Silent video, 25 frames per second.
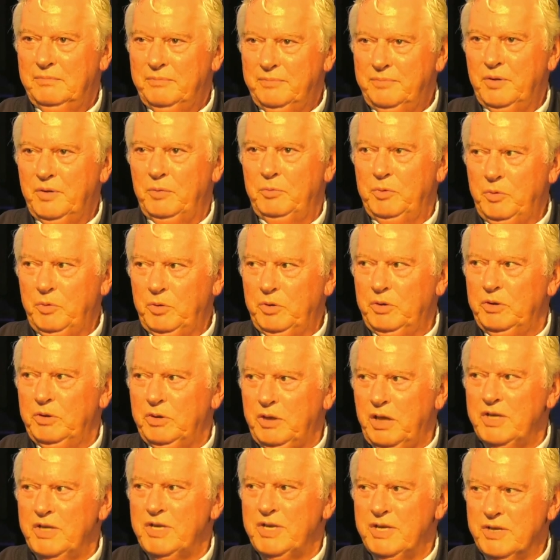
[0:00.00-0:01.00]
probably one of the
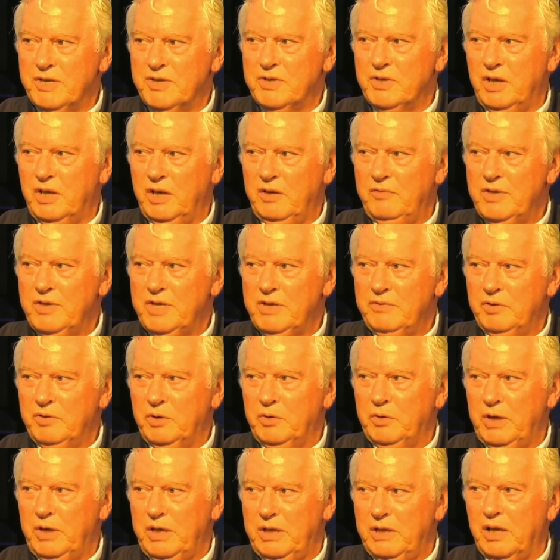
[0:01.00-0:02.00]
nicest drivers, if
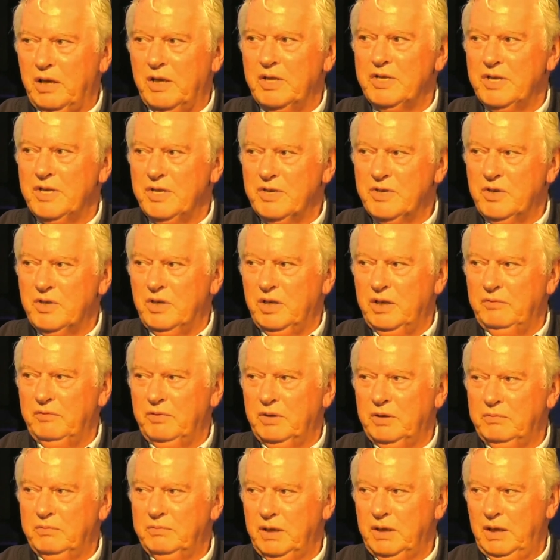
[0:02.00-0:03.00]
not the nicest
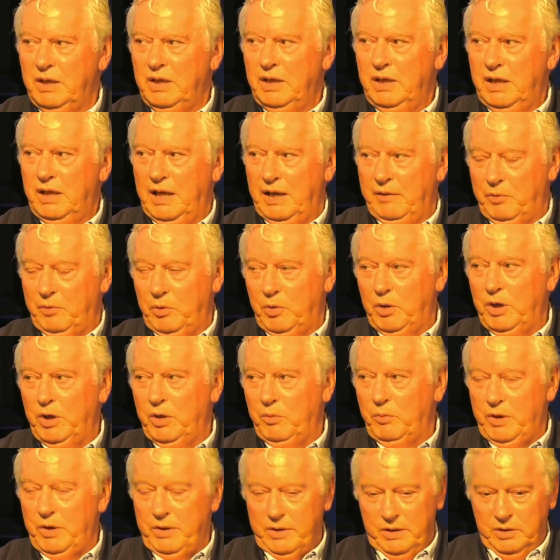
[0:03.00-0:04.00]
driver I've ever
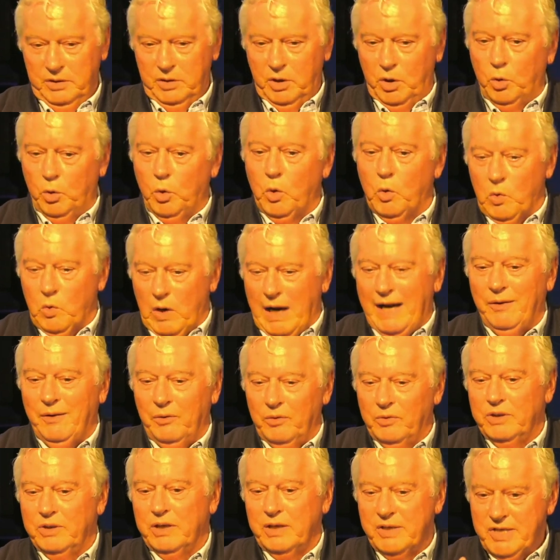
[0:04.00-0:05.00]
worked with, and all
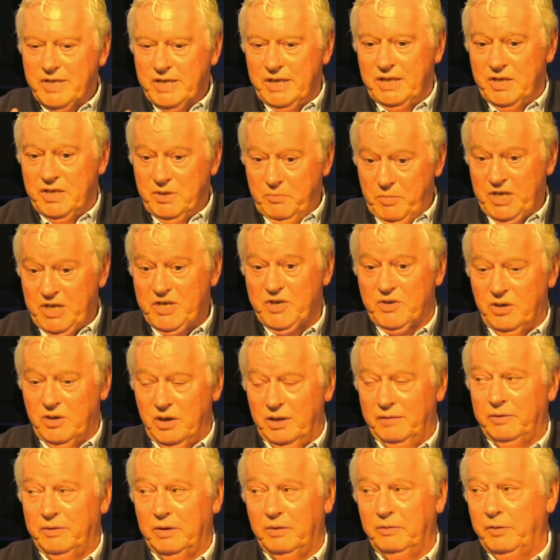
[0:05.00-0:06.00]
round, I'd say he's the best driver
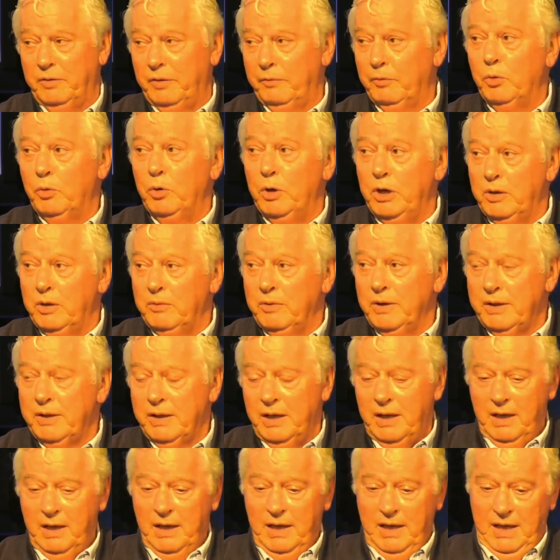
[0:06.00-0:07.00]
I've ever worked with.
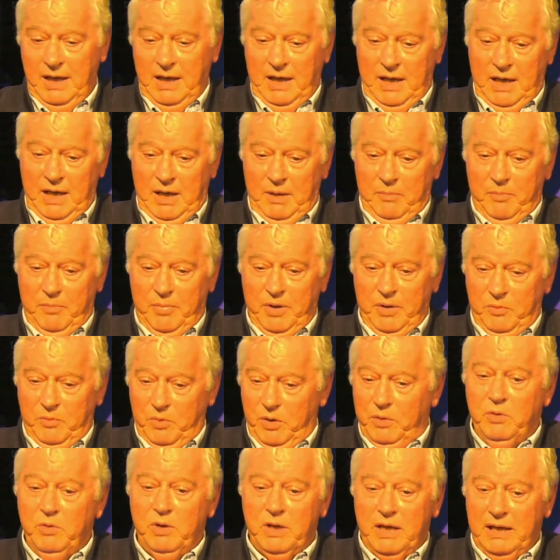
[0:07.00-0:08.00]
But
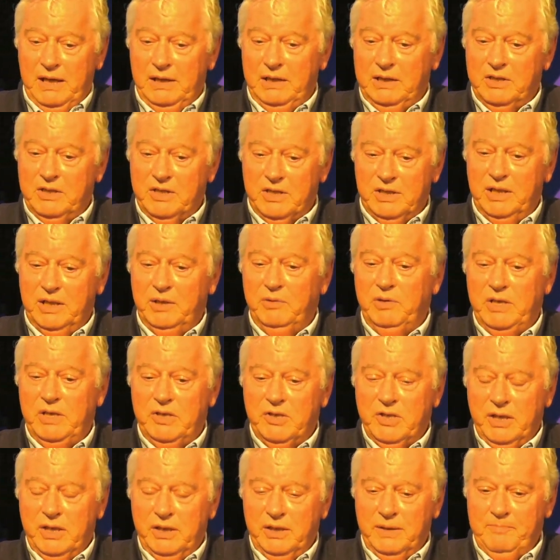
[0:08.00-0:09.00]
we were getting to know
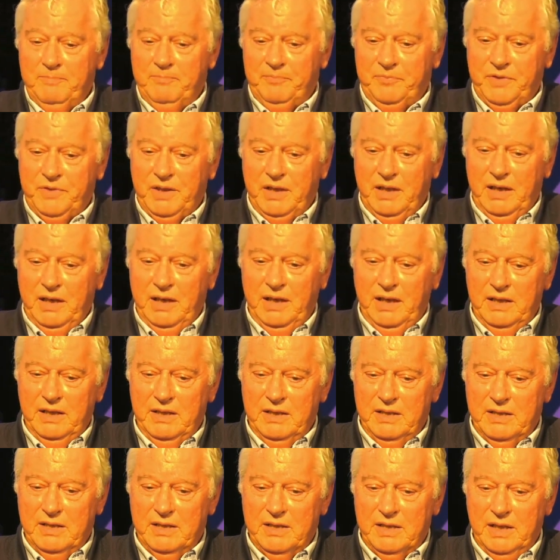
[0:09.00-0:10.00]
each other,
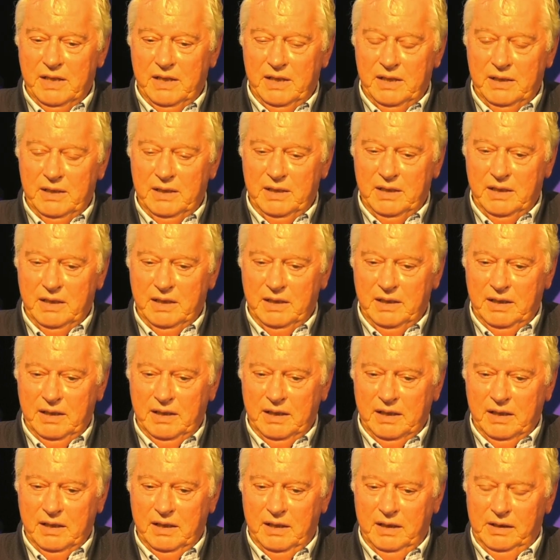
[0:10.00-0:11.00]
and uh,
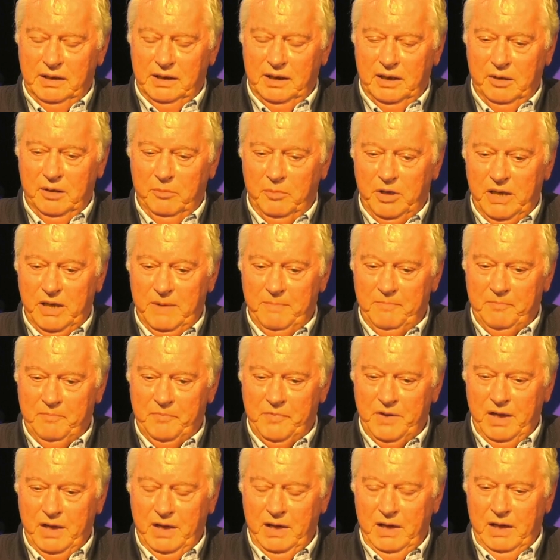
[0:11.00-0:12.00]
at Kyalami,
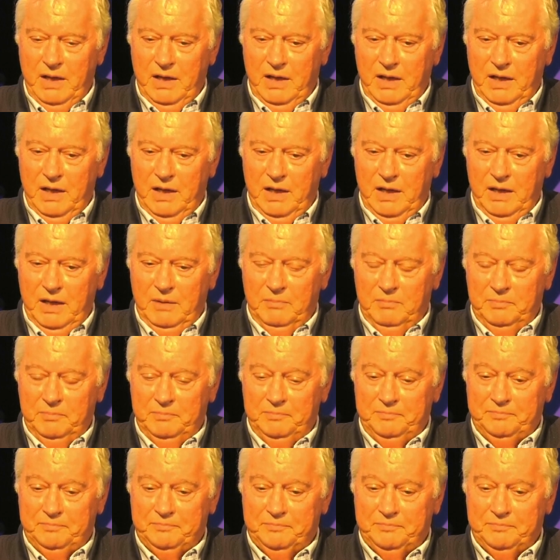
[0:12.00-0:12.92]
um,